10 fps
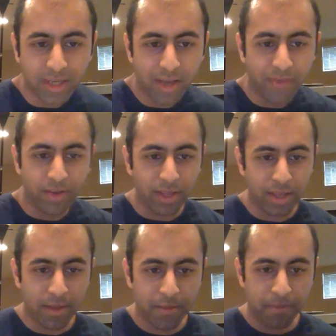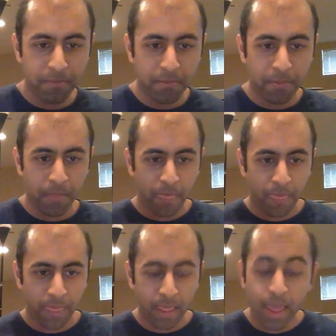definitely.
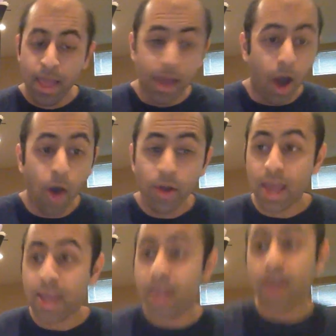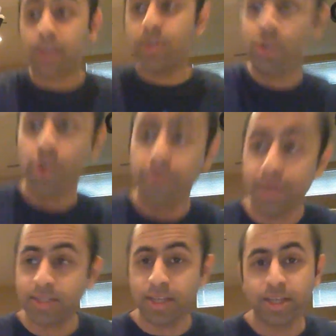Oh yeah, yeah. YouTube
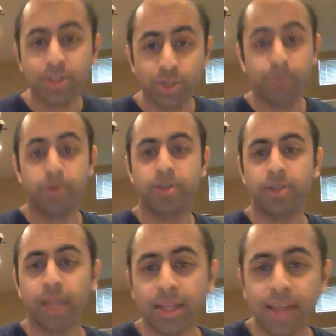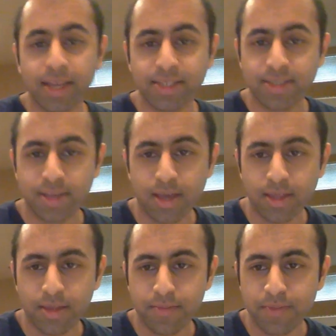is is super delayed. That's the
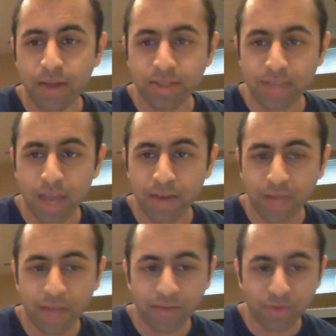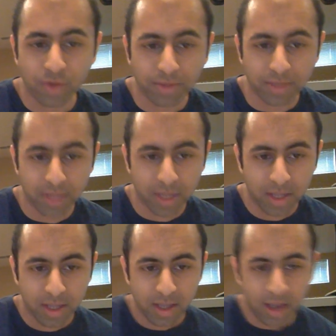the downside of live streams.
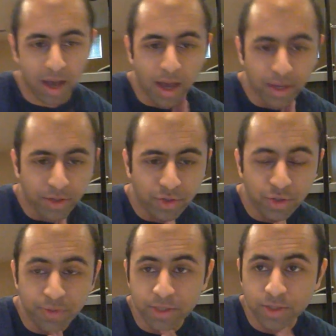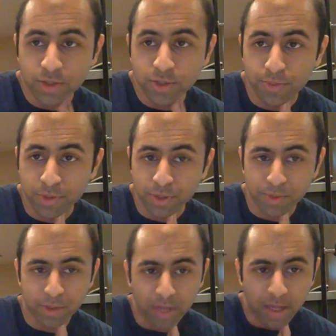Uh, YouTube is super
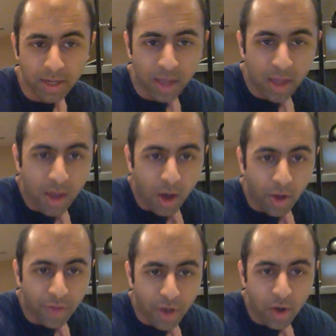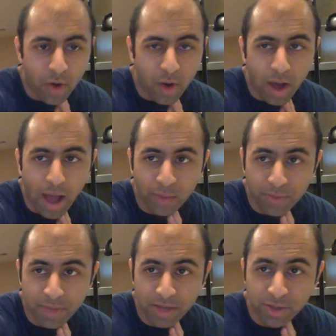super delayed. Although I will
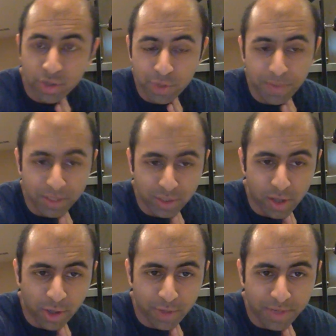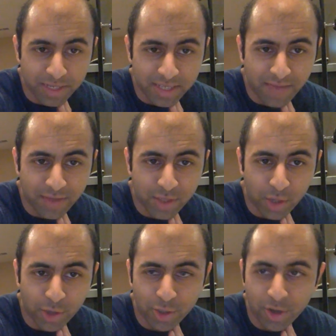be on YouTube much longer because I have the
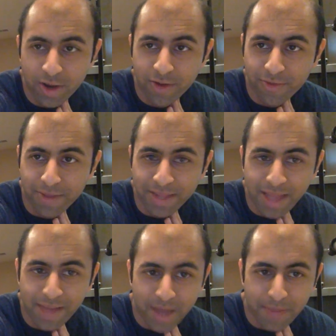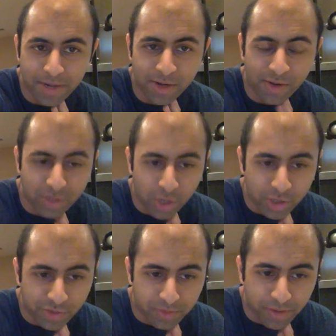charger for my laptop and I don't have the
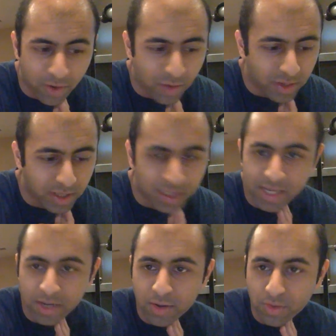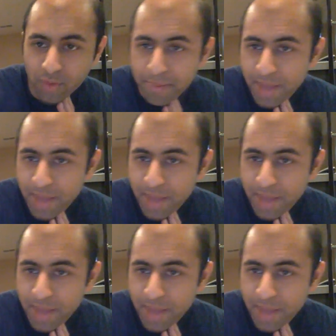charger for my phone unless I go and grab